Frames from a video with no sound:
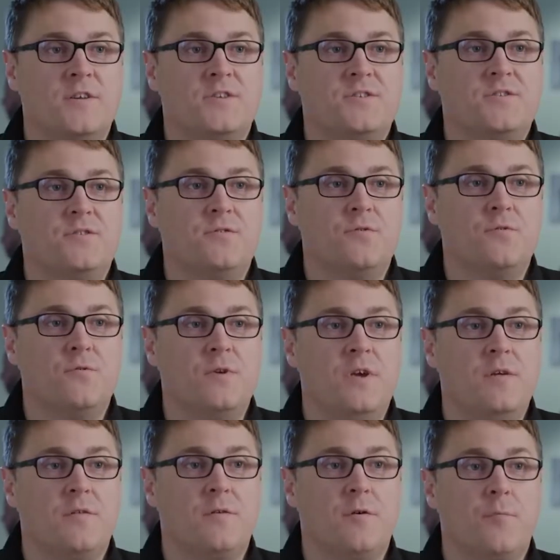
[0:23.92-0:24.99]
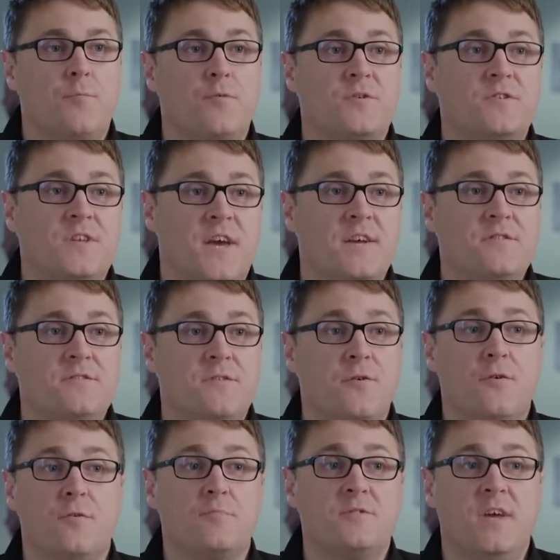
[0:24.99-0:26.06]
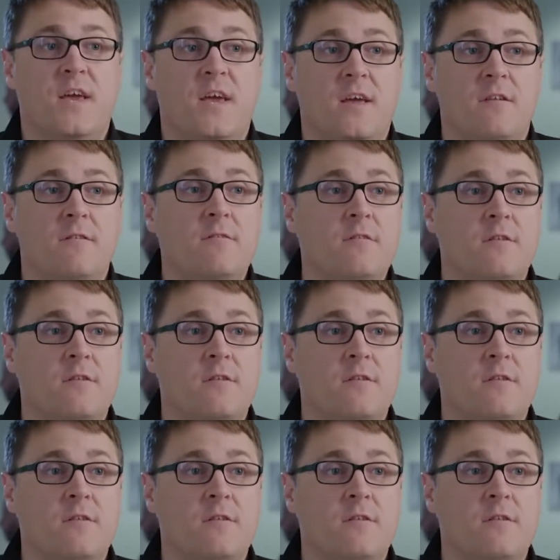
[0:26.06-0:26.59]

is to either protect or obtain